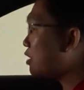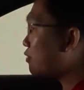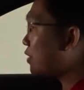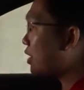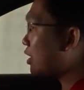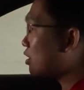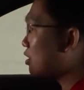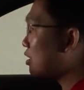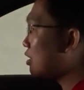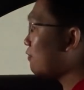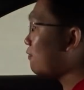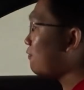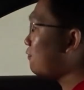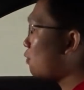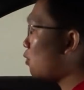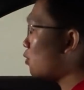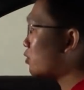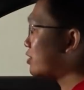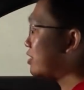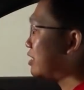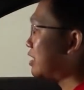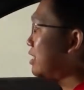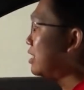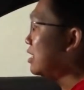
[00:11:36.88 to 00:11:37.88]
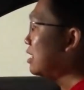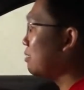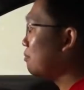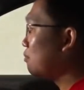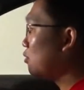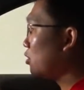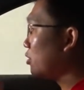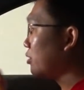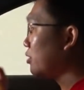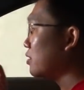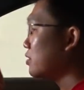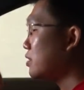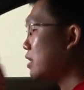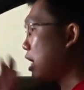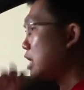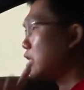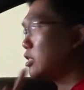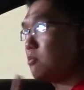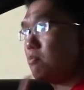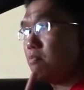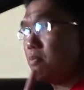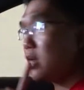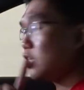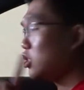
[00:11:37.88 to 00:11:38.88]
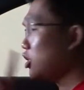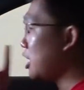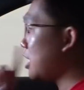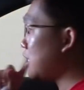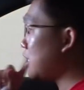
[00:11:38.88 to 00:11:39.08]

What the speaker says: the regular 4-cylinder models as much